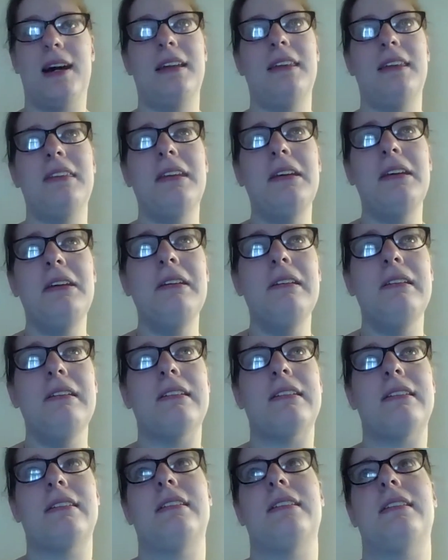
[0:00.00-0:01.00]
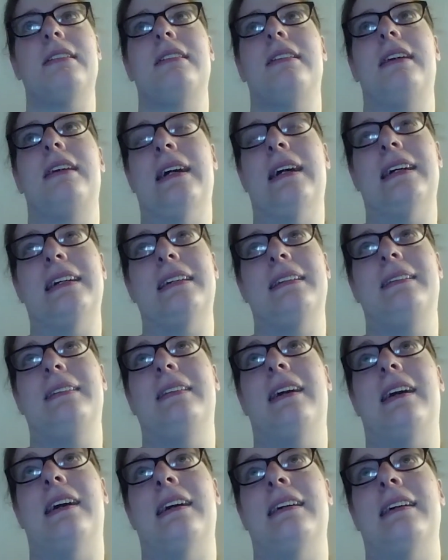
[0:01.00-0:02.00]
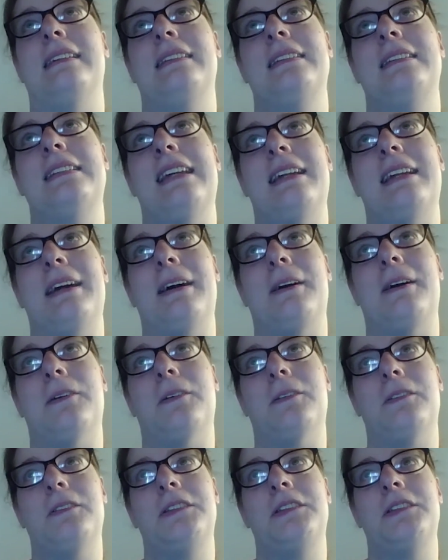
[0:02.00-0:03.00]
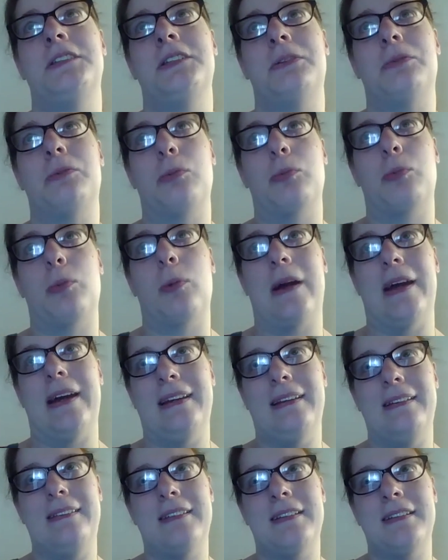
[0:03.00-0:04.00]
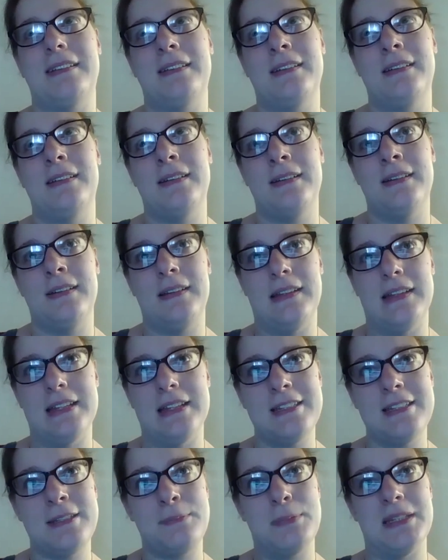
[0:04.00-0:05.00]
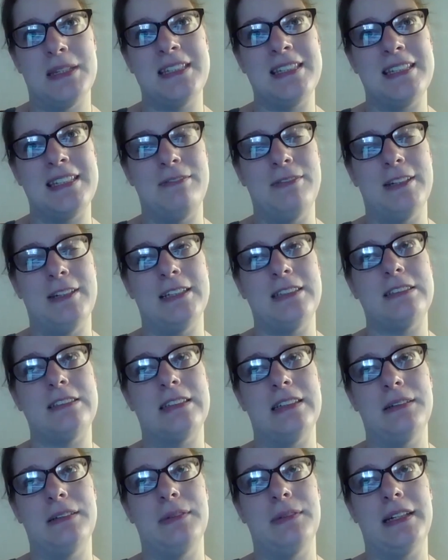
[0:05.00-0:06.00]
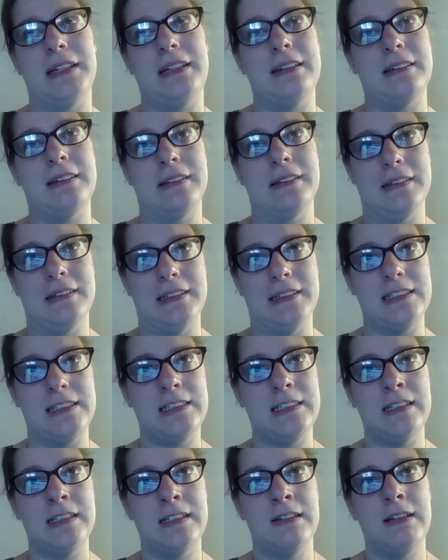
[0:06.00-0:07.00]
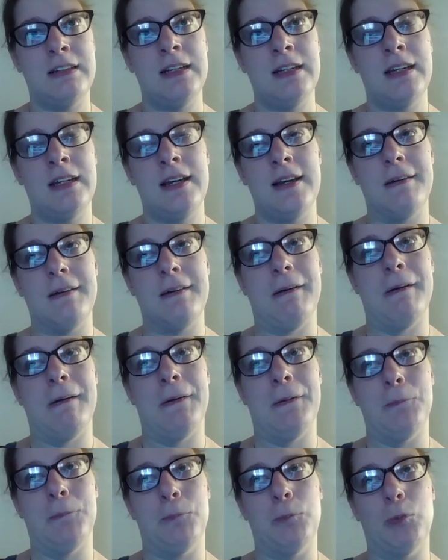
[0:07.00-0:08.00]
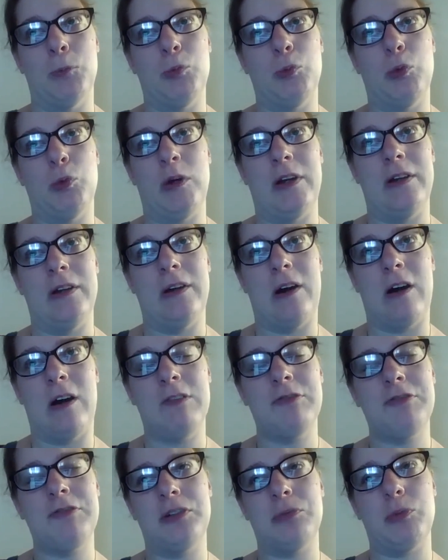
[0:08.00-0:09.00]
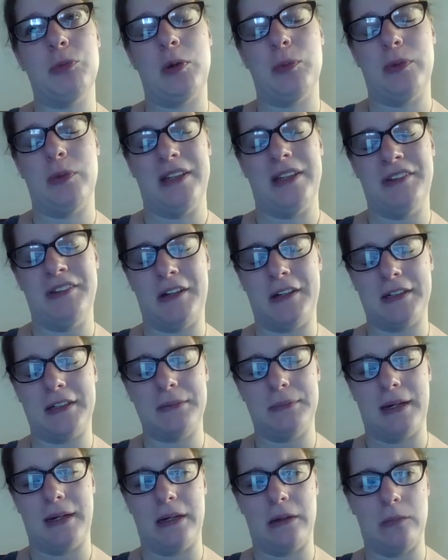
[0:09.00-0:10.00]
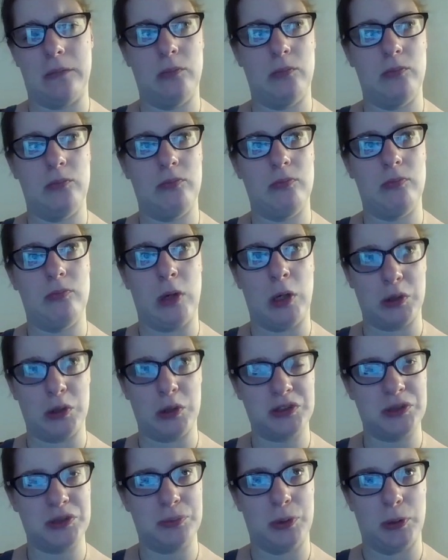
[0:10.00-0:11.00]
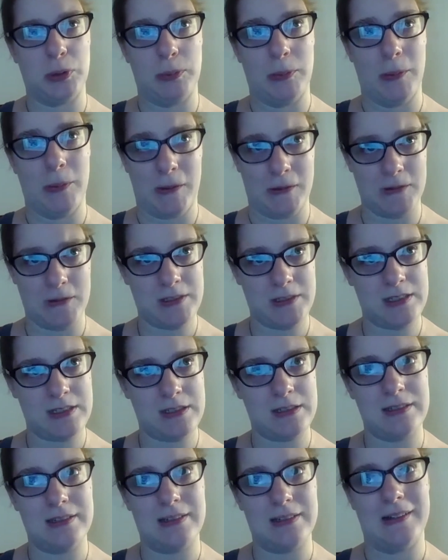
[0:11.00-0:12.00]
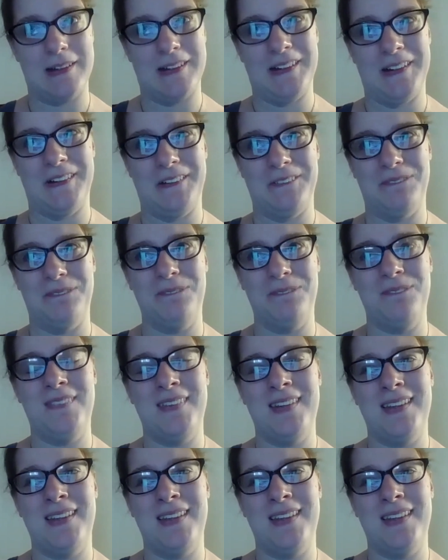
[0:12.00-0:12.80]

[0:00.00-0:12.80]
I think I I set out to write this specifically because um, when often when we talk about multiple births, um,